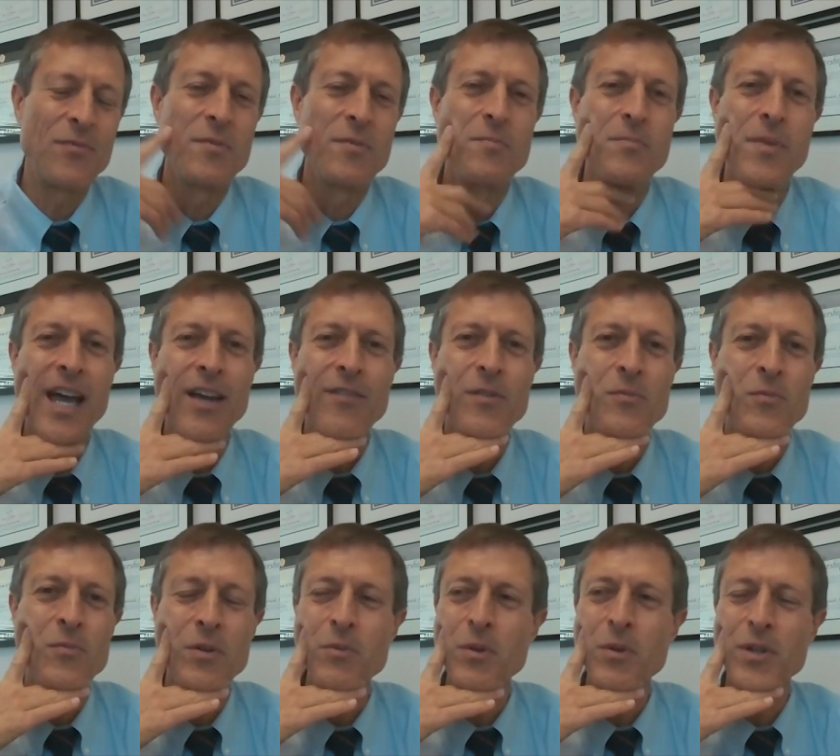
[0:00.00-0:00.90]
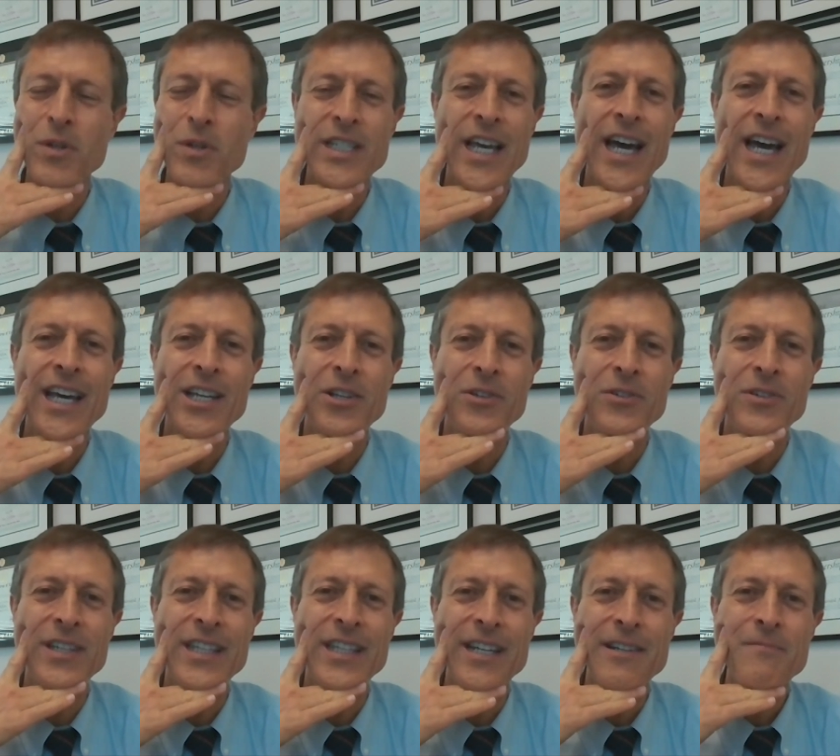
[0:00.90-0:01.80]
from back from when we were a toddler
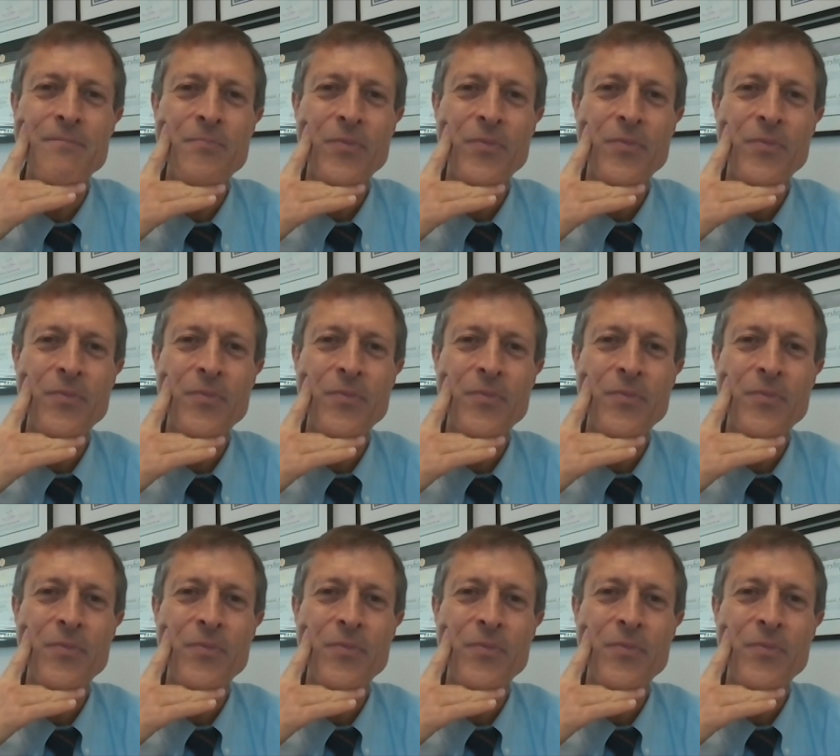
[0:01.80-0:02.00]
in the